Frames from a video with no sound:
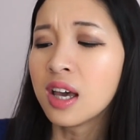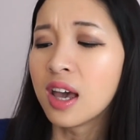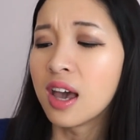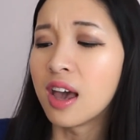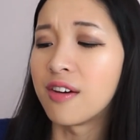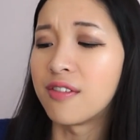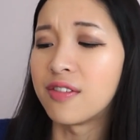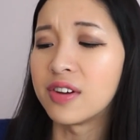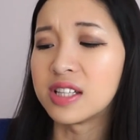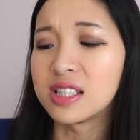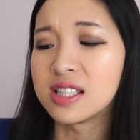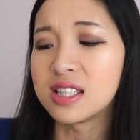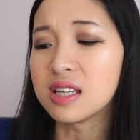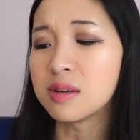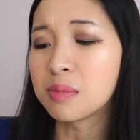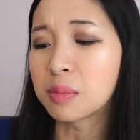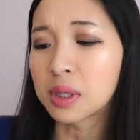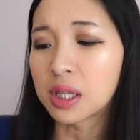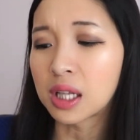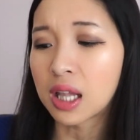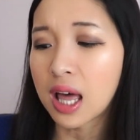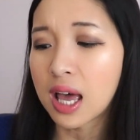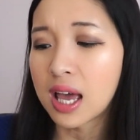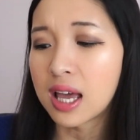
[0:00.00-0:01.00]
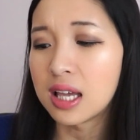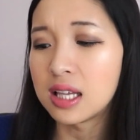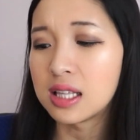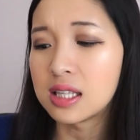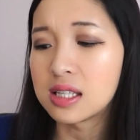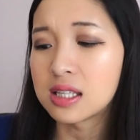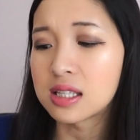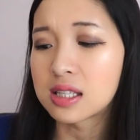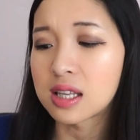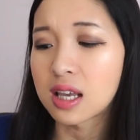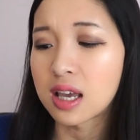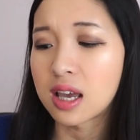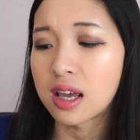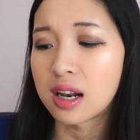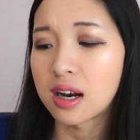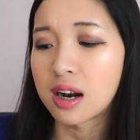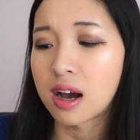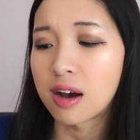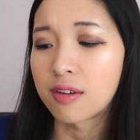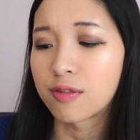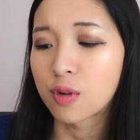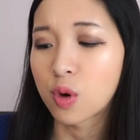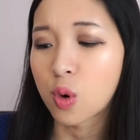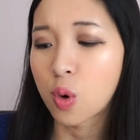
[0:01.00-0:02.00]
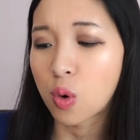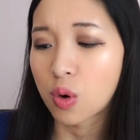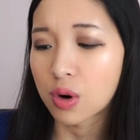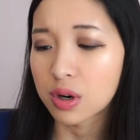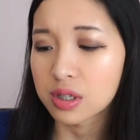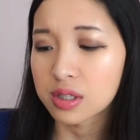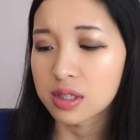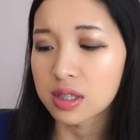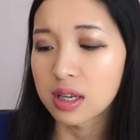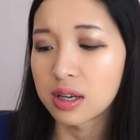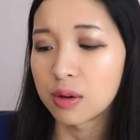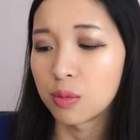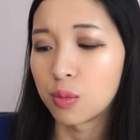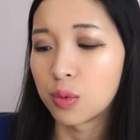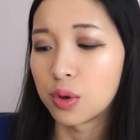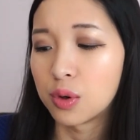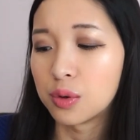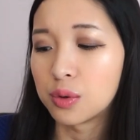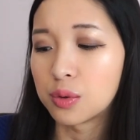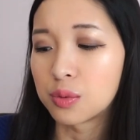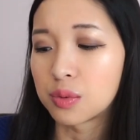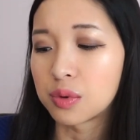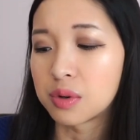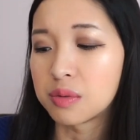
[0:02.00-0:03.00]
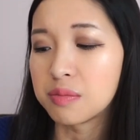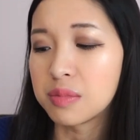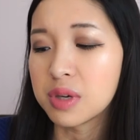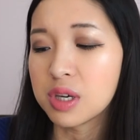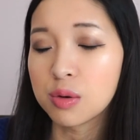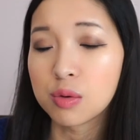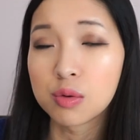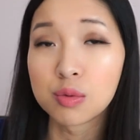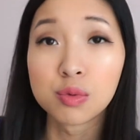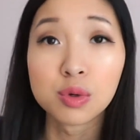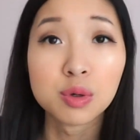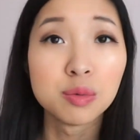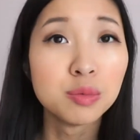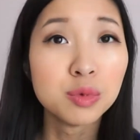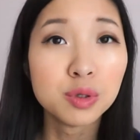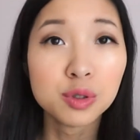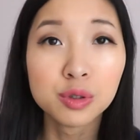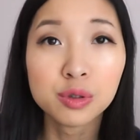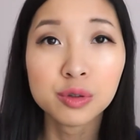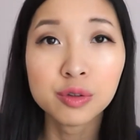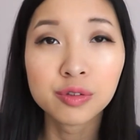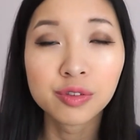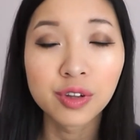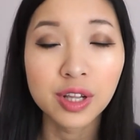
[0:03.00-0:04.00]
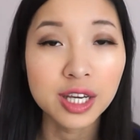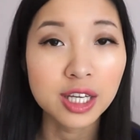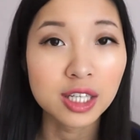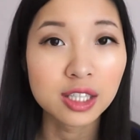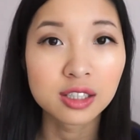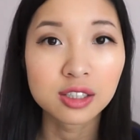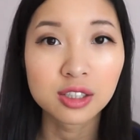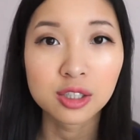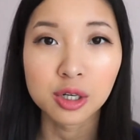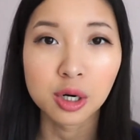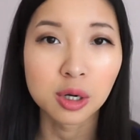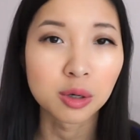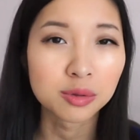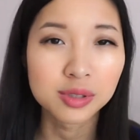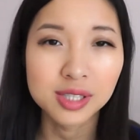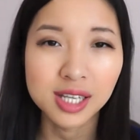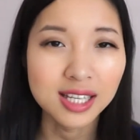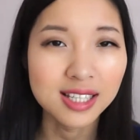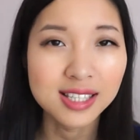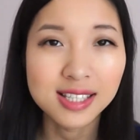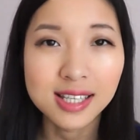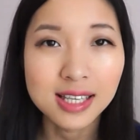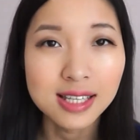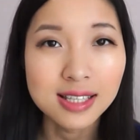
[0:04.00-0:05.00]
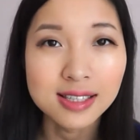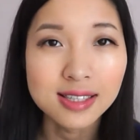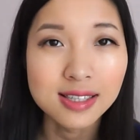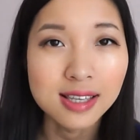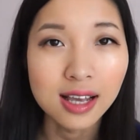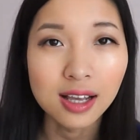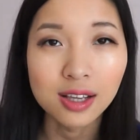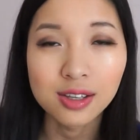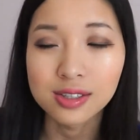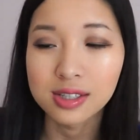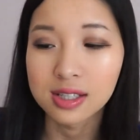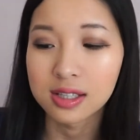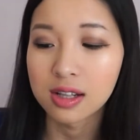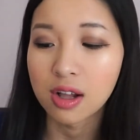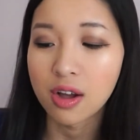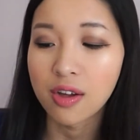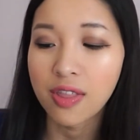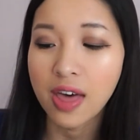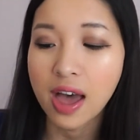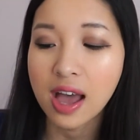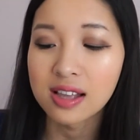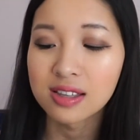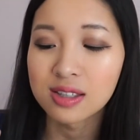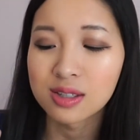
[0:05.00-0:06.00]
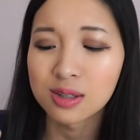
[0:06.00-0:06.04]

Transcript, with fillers: if it deep cleansed, then of course it would remove like, you know, dead skin cells and all that.